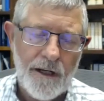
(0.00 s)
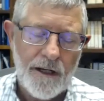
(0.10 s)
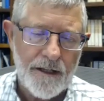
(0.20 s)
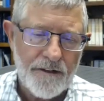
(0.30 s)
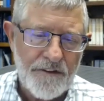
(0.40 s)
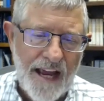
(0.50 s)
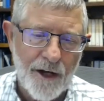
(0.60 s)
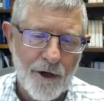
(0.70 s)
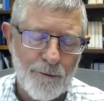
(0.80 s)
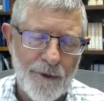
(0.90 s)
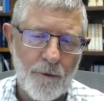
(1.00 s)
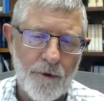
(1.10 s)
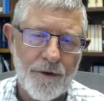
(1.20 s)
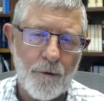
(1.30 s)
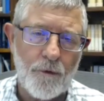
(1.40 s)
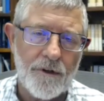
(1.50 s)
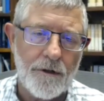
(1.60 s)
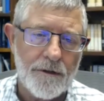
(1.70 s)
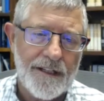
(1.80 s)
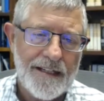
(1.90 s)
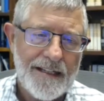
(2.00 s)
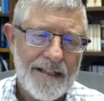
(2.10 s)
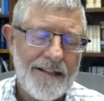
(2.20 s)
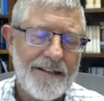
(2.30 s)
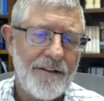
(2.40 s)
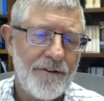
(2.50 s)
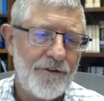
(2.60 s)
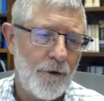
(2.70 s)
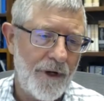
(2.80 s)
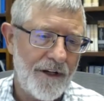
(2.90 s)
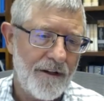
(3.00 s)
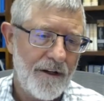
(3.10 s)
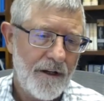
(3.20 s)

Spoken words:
and entanglement with the world, he didn't do it.